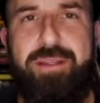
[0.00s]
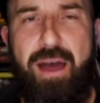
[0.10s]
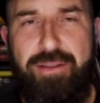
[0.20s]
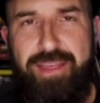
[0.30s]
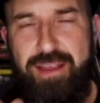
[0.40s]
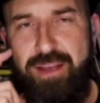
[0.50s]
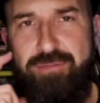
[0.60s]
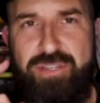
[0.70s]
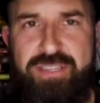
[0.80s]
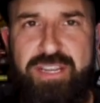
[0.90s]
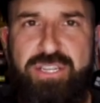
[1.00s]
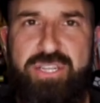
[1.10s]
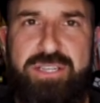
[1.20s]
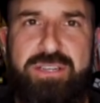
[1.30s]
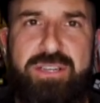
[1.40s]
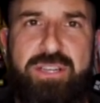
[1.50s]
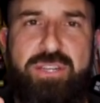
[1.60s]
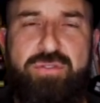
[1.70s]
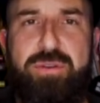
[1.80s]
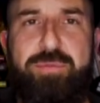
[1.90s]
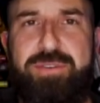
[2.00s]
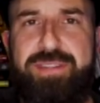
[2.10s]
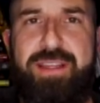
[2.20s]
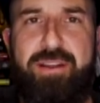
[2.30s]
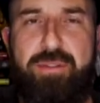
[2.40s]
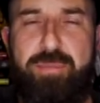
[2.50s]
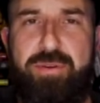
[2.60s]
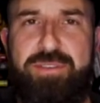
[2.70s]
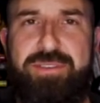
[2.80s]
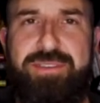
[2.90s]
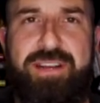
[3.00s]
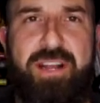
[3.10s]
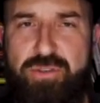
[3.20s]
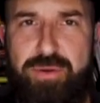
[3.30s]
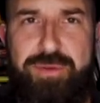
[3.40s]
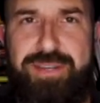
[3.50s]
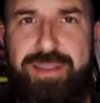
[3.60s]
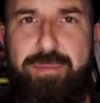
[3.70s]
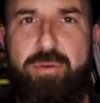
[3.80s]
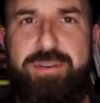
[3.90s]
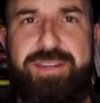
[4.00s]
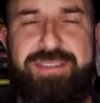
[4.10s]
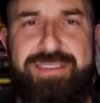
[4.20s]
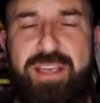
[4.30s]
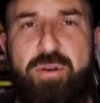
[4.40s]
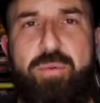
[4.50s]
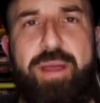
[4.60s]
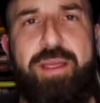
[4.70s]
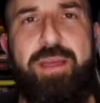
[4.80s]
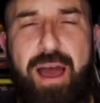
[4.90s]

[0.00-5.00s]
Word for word: How did that conversation contribute to that other person? Did it contribute to them or did it take away?